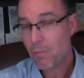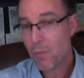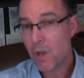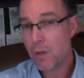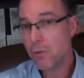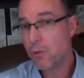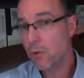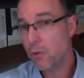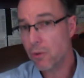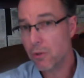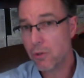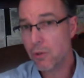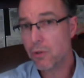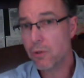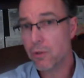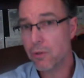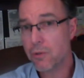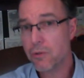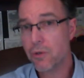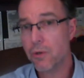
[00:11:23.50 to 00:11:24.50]
do a
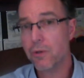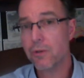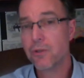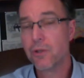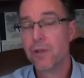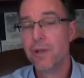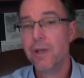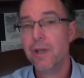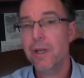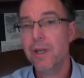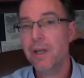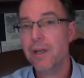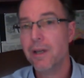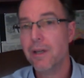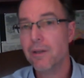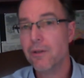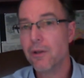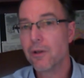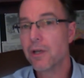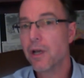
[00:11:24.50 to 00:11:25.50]
Google search,
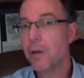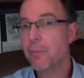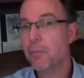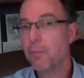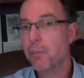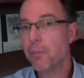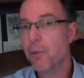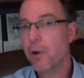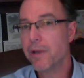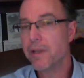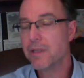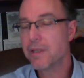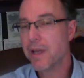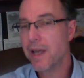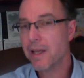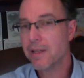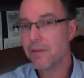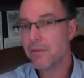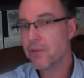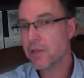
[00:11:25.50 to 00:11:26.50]
look up brain
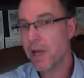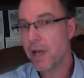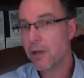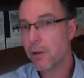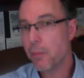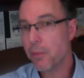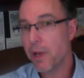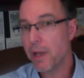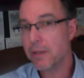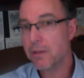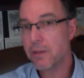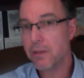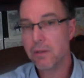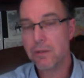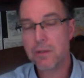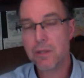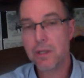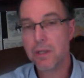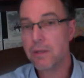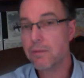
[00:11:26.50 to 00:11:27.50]
scans of psychopaths, and you'll
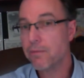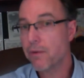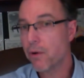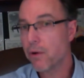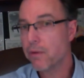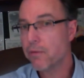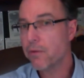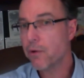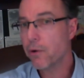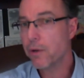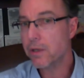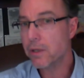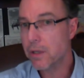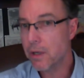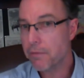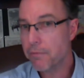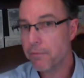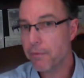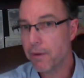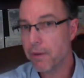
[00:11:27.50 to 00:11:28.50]
see it's very, very
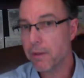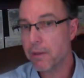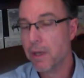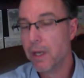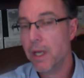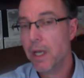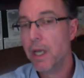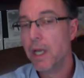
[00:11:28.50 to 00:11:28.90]
different.